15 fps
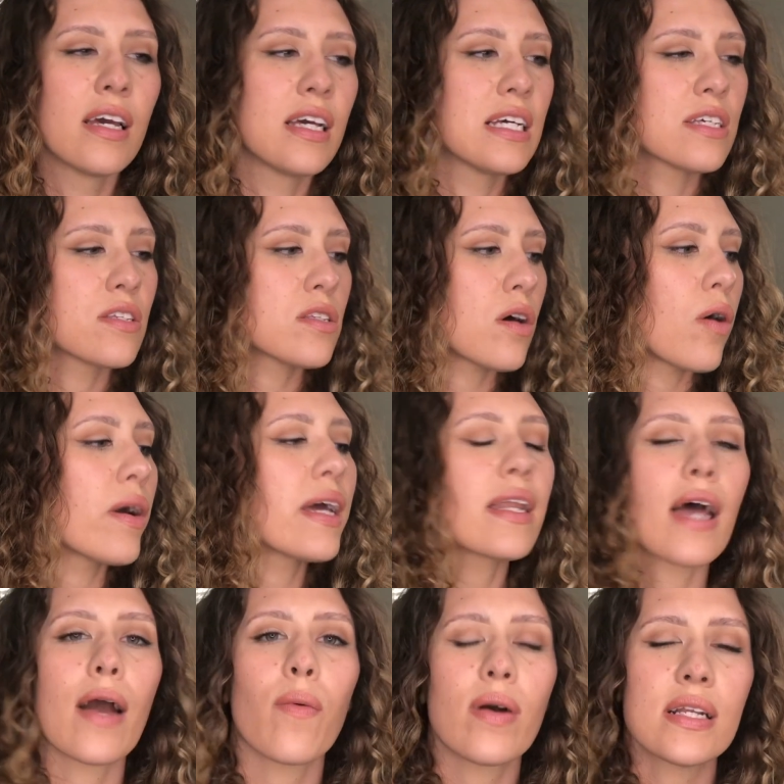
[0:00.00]
So, and I
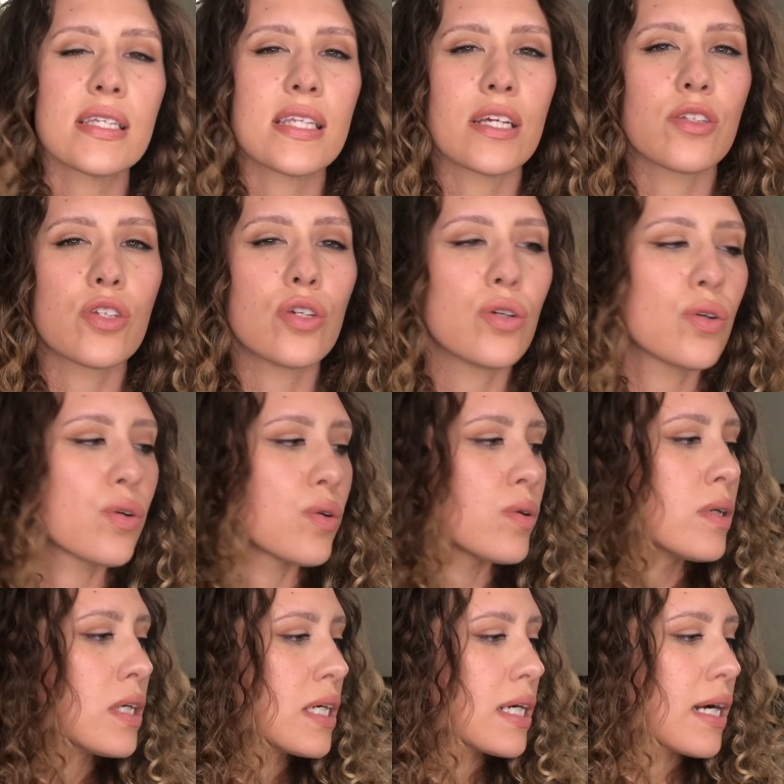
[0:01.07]
want to say too,
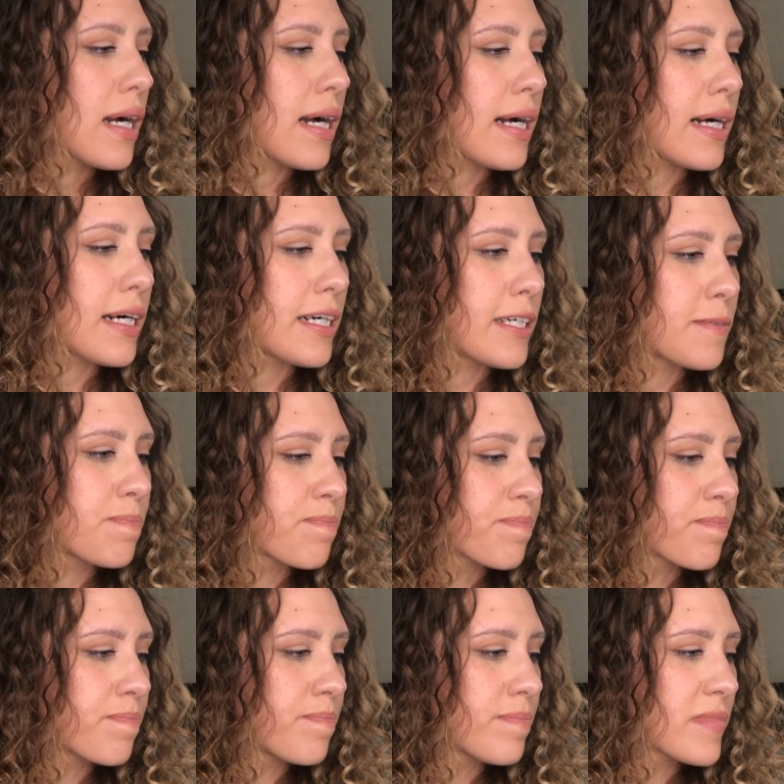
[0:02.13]
I
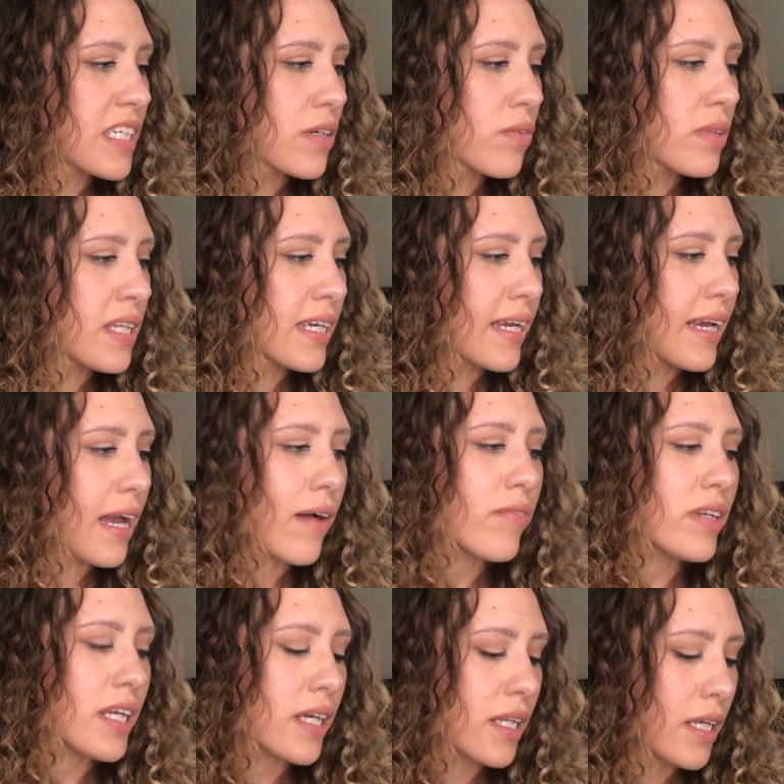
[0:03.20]
don't think I have
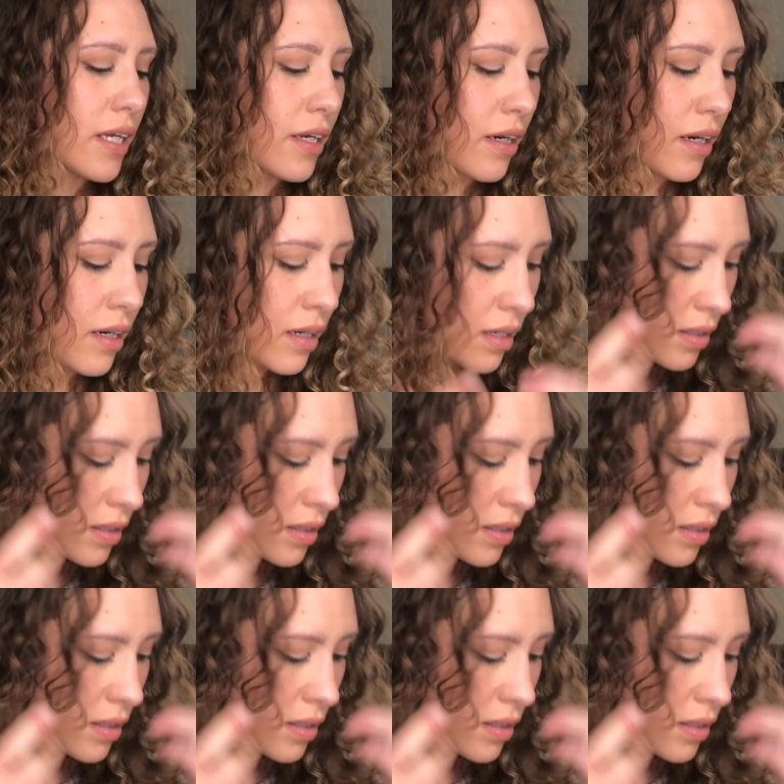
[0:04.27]
any in here.